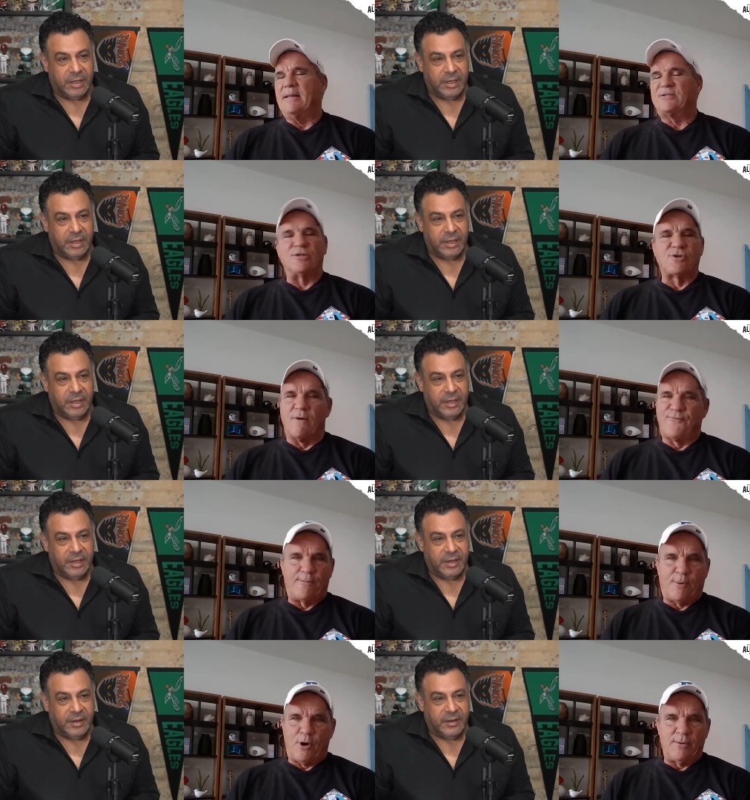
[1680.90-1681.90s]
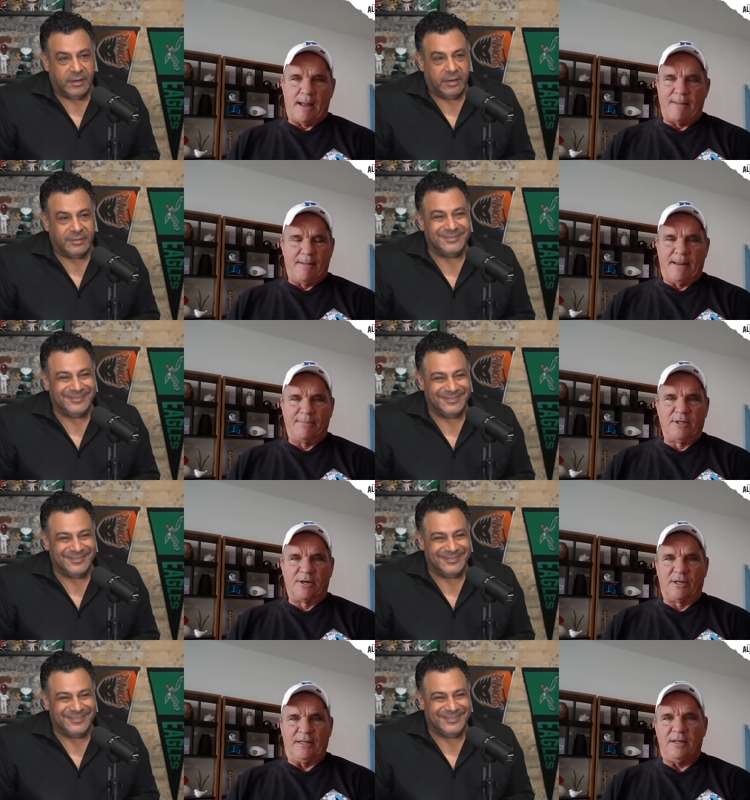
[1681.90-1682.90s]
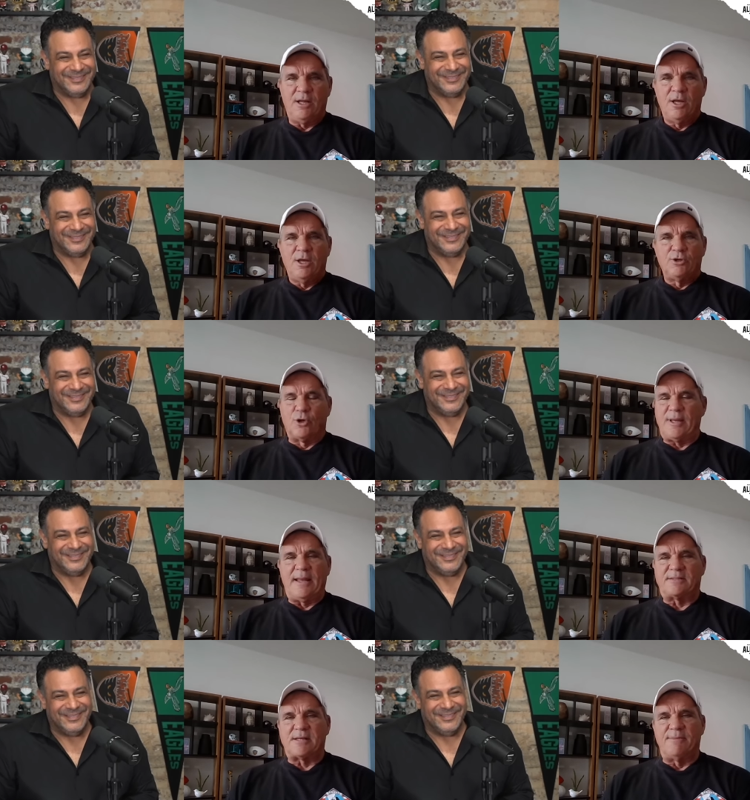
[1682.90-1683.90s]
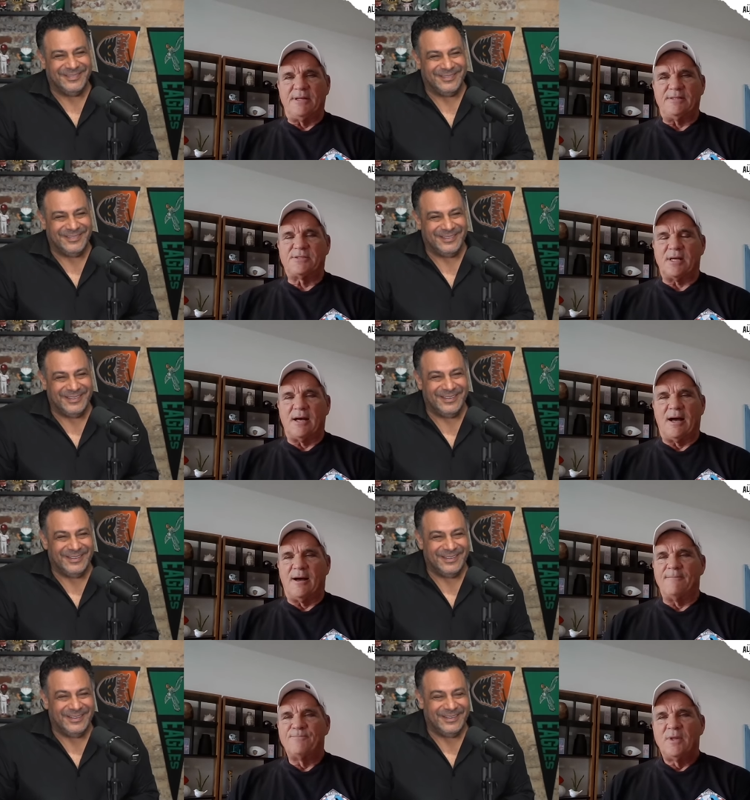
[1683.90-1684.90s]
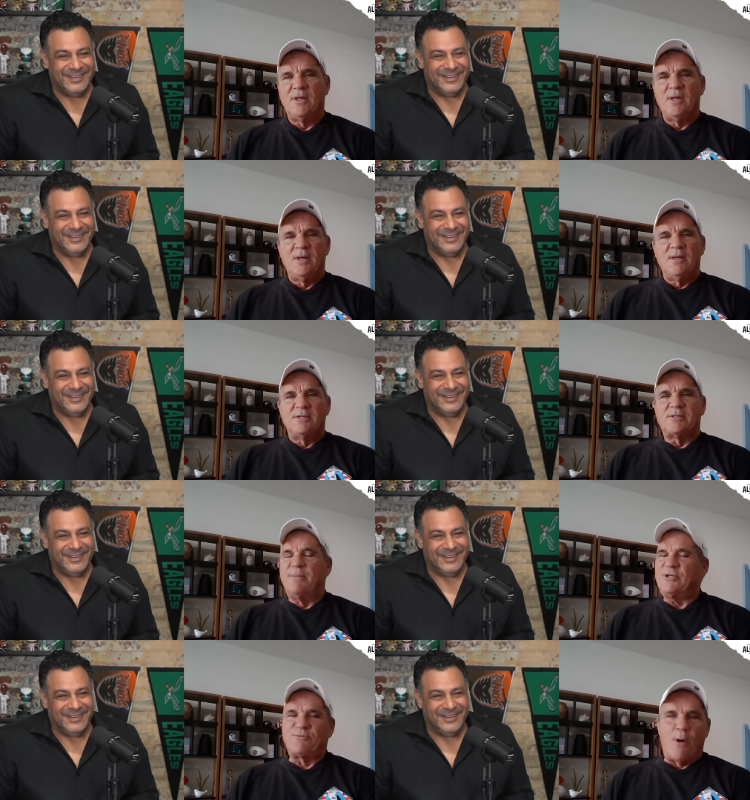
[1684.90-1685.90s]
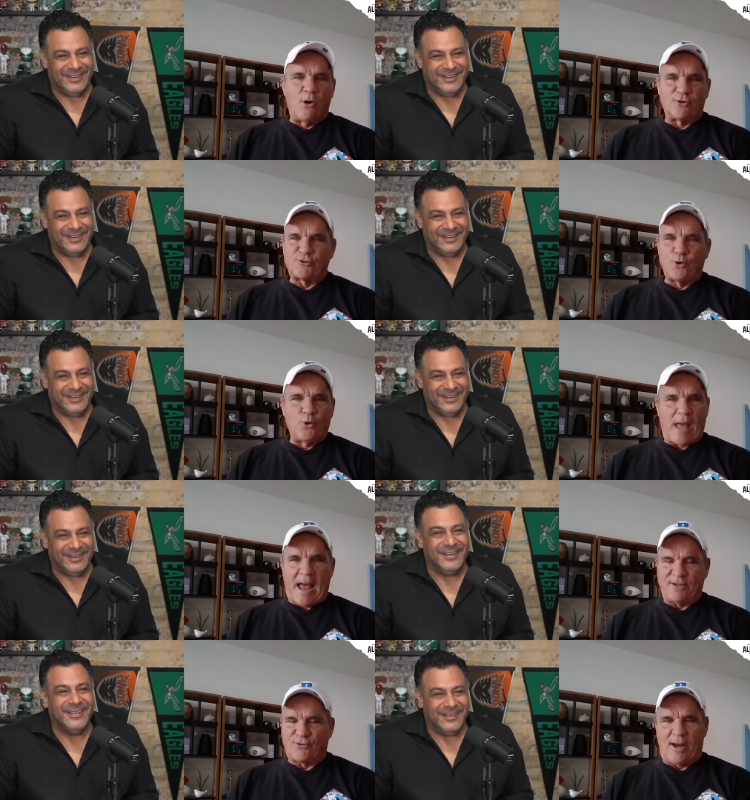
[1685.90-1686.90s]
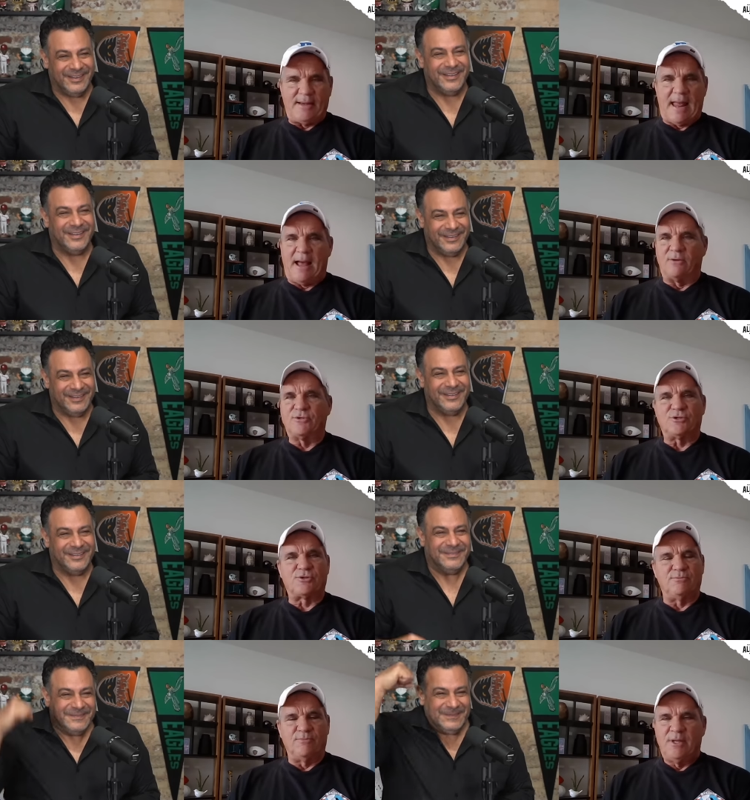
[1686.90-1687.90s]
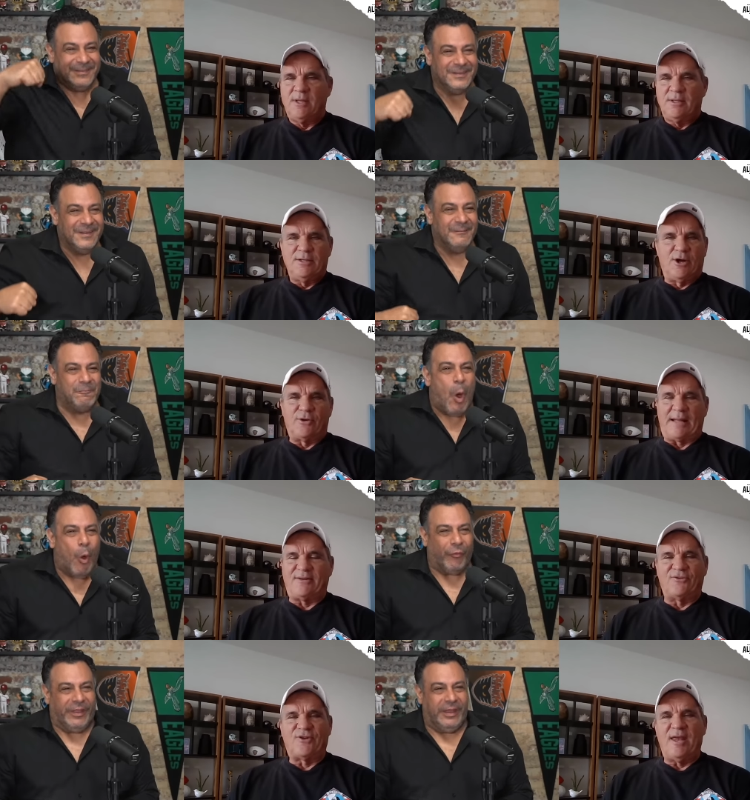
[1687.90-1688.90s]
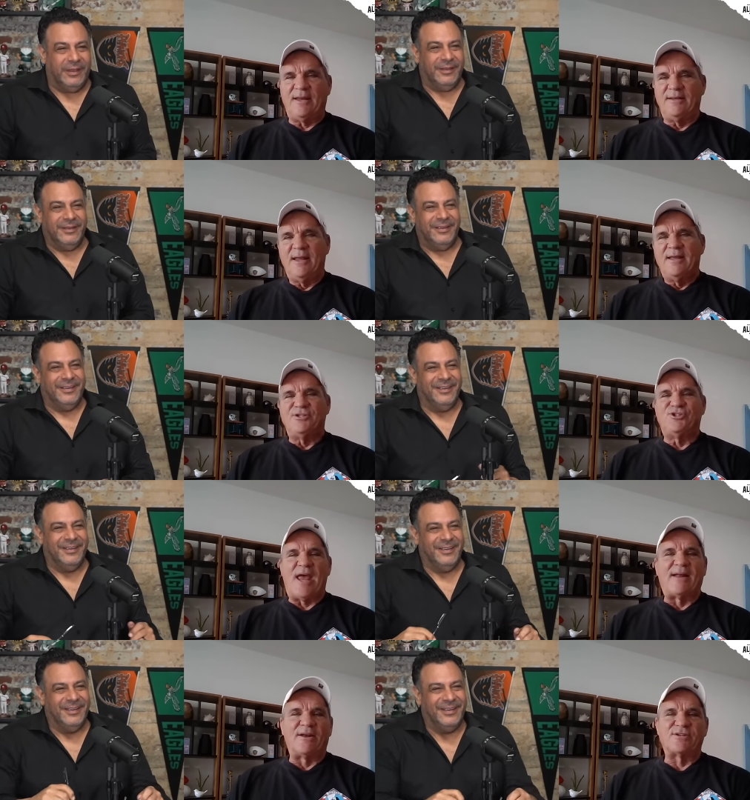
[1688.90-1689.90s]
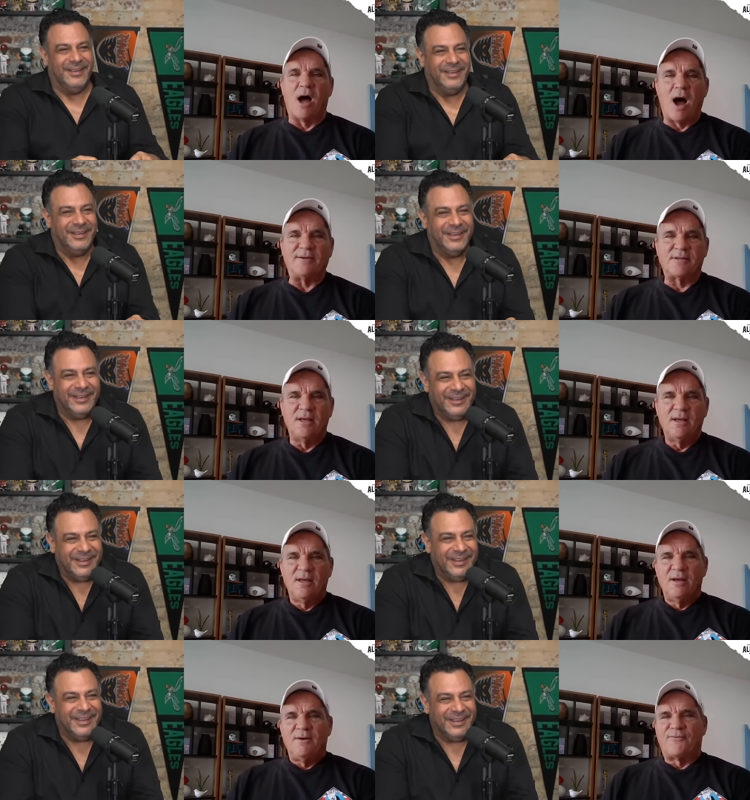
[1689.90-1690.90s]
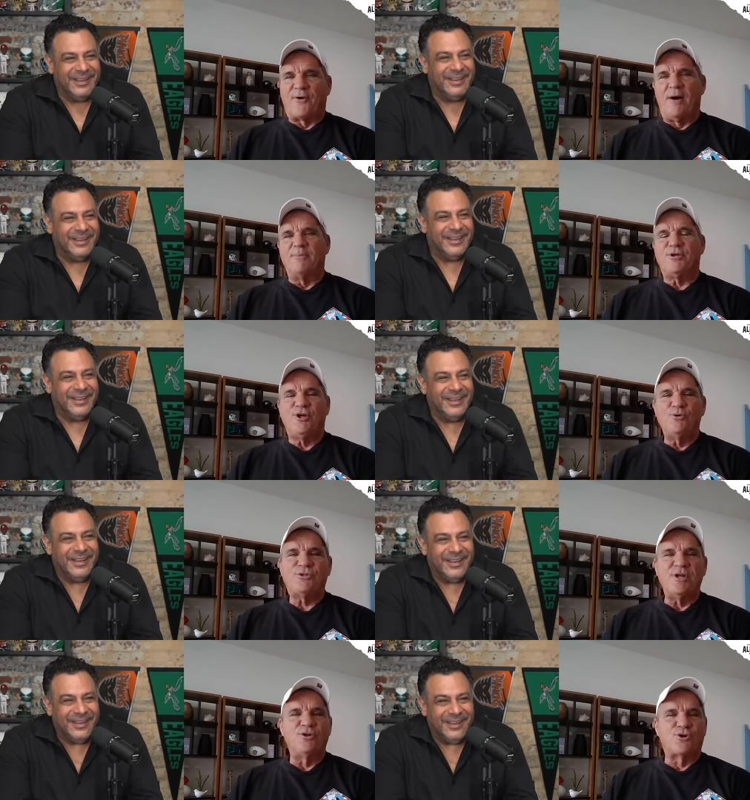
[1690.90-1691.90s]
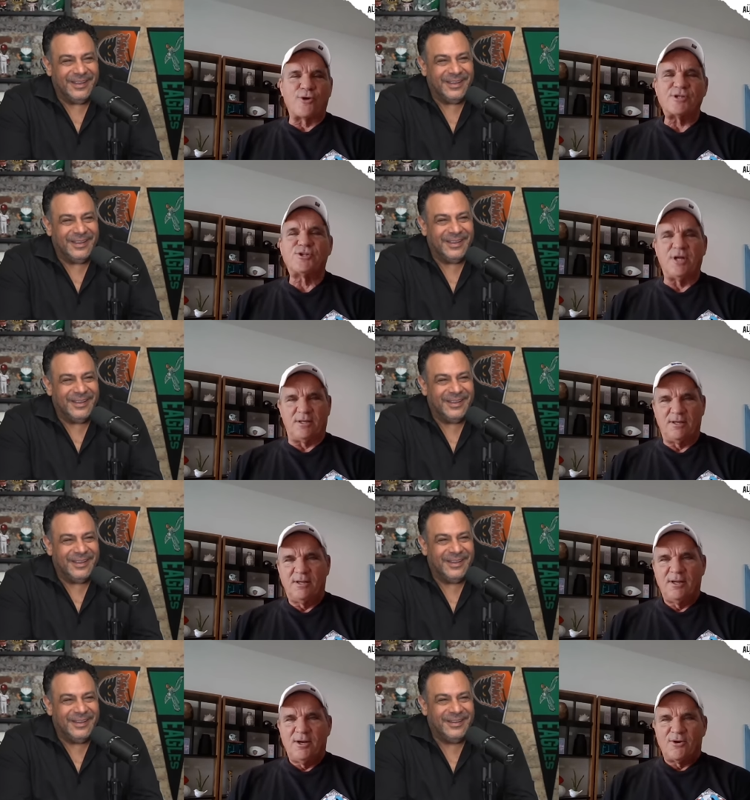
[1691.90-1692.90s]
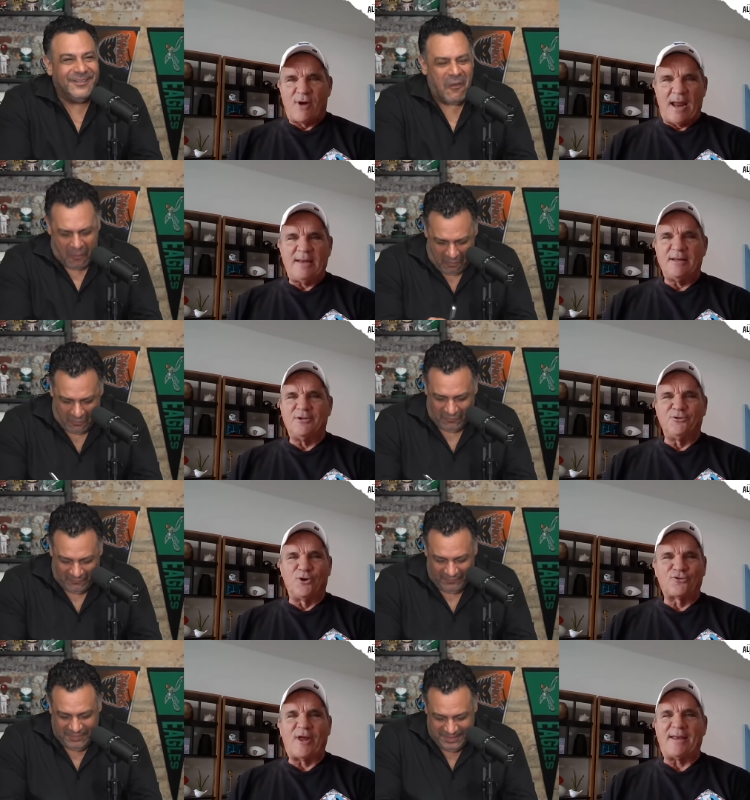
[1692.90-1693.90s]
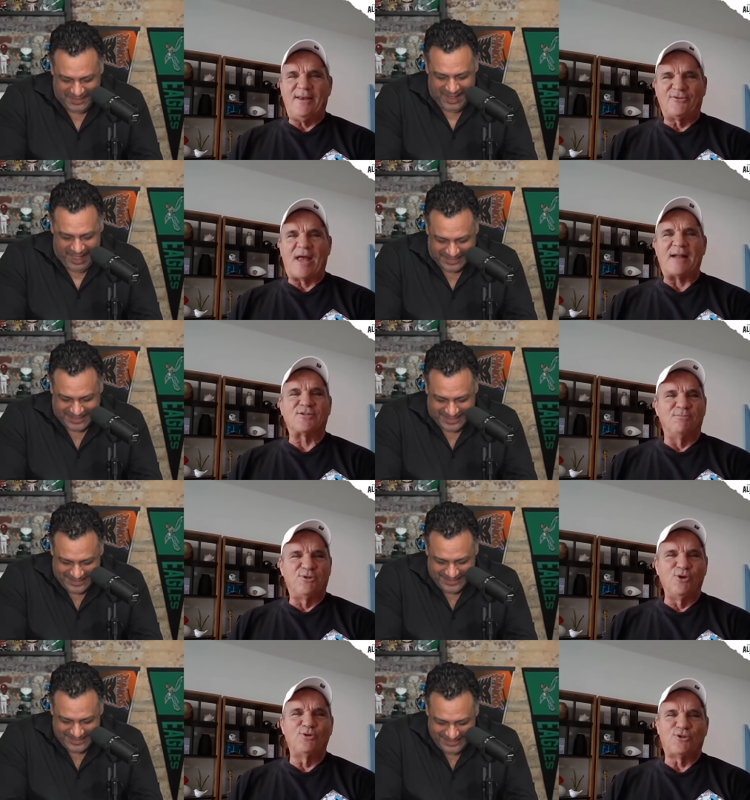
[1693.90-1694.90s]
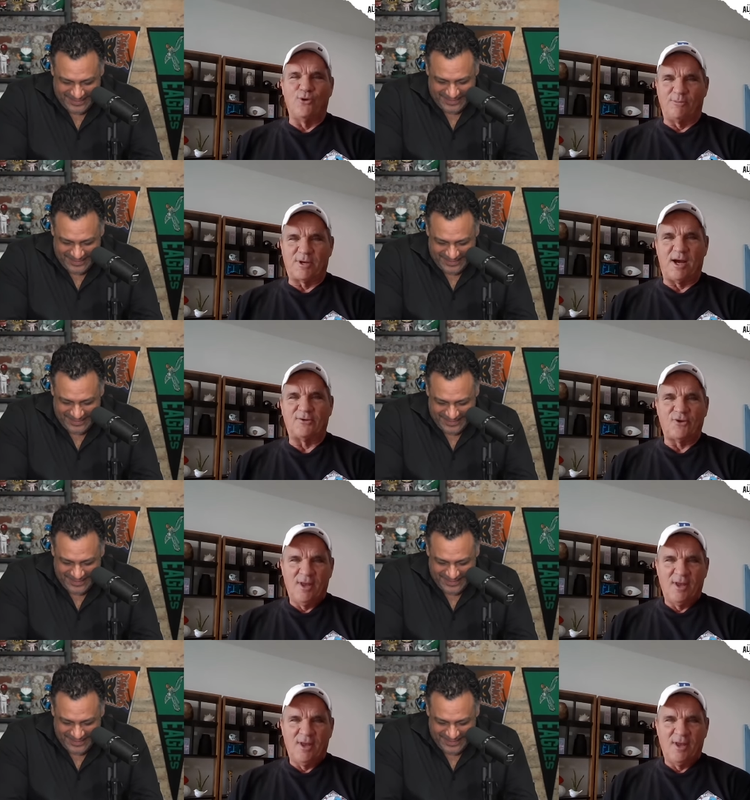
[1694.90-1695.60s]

Speaker 1: it's just all football. I, mean, I'm literally looking at some of these uh, some of these smaller school guys right now. Just you know, like this kid Jalyx Hunt from Houston Christian, right? Looks like he's got some juice to him, cuz.